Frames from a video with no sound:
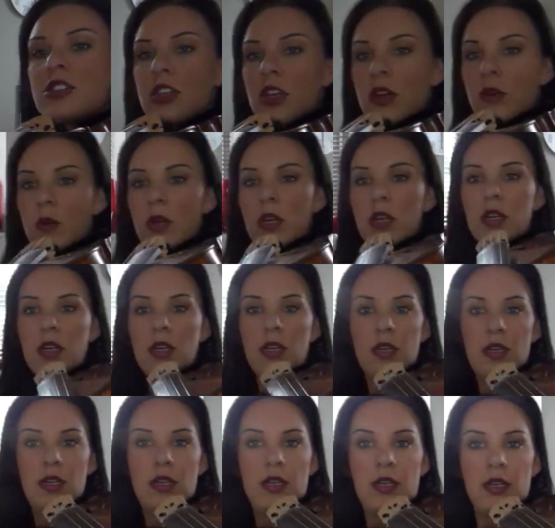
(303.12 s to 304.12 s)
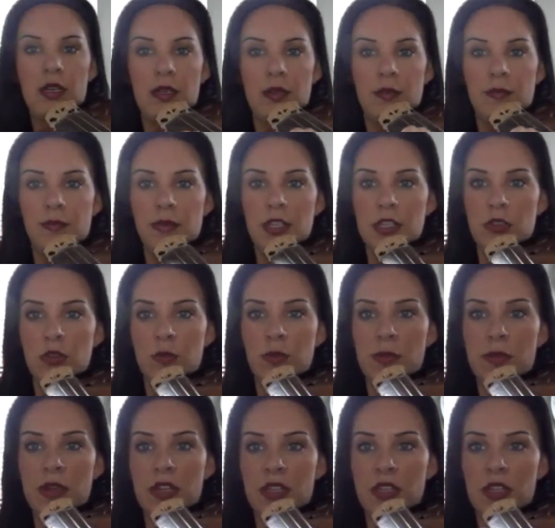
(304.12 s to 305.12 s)
So this would
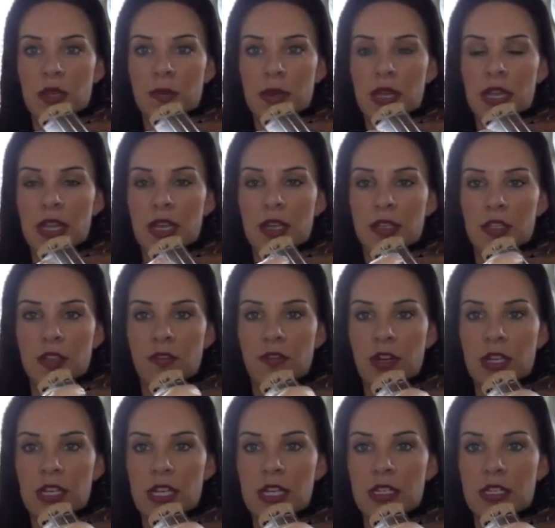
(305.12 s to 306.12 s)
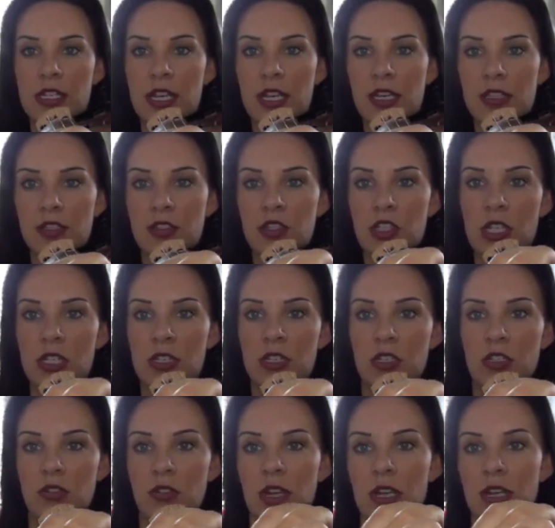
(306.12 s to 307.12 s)
be my thumb here. So if I need to hit the G
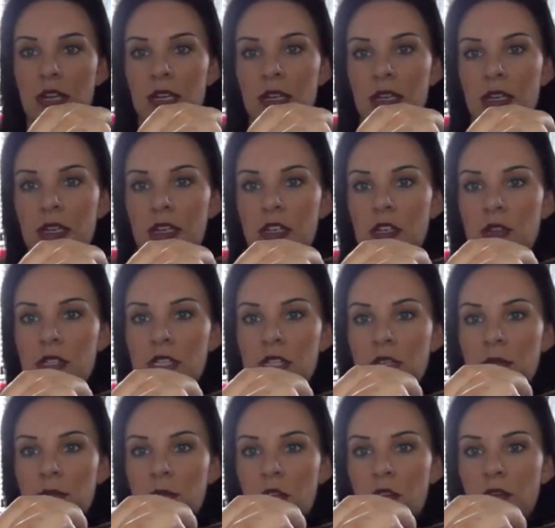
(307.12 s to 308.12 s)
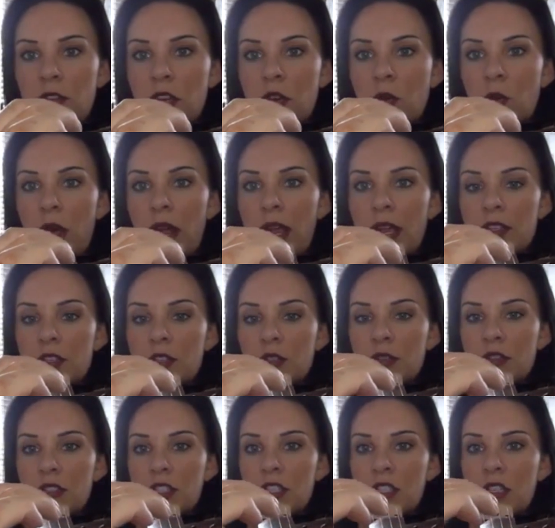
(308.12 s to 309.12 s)
string, can you see it moving away? It
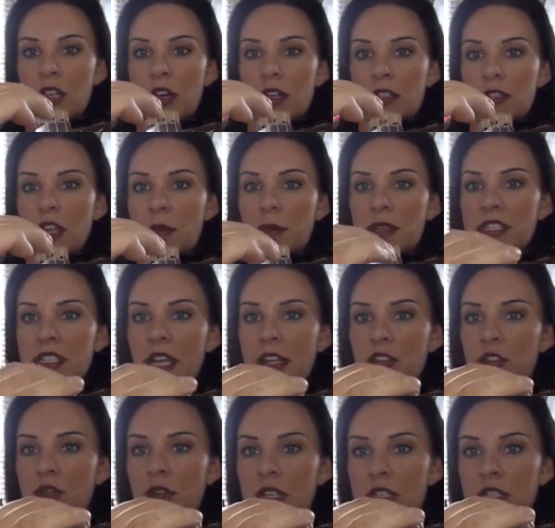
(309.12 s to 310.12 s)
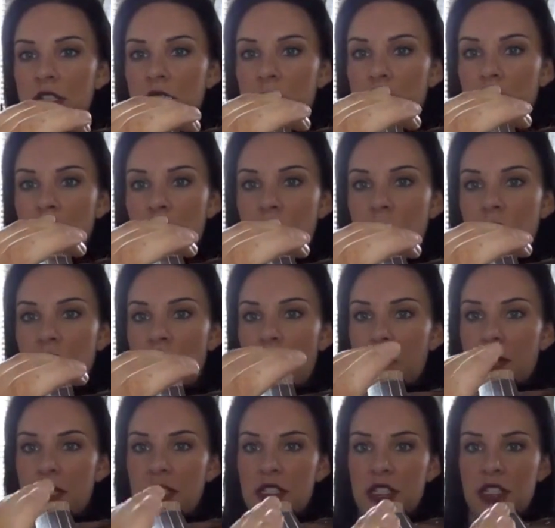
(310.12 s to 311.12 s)
sort of slides. I'm exaggerating the movement
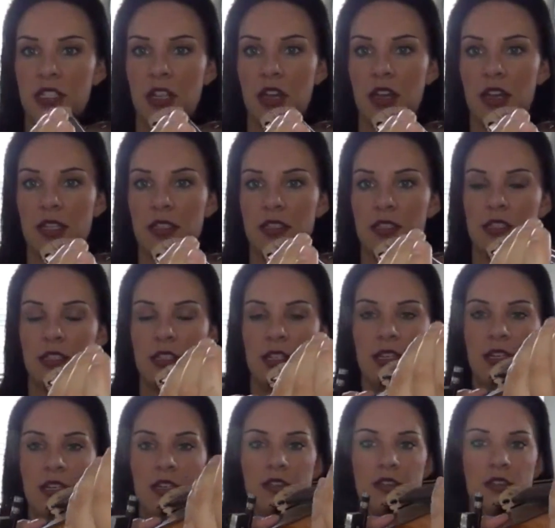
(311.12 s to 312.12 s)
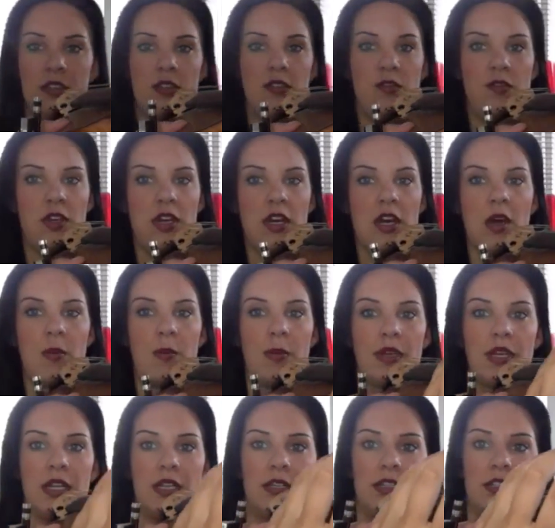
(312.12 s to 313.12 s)
now, but it slides sort of up
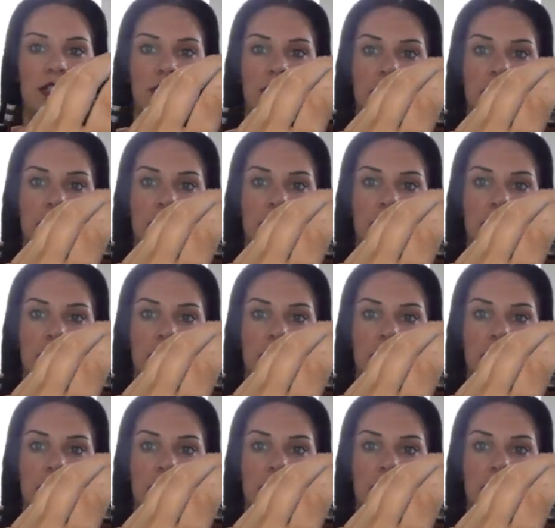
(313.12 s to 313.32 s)
and under,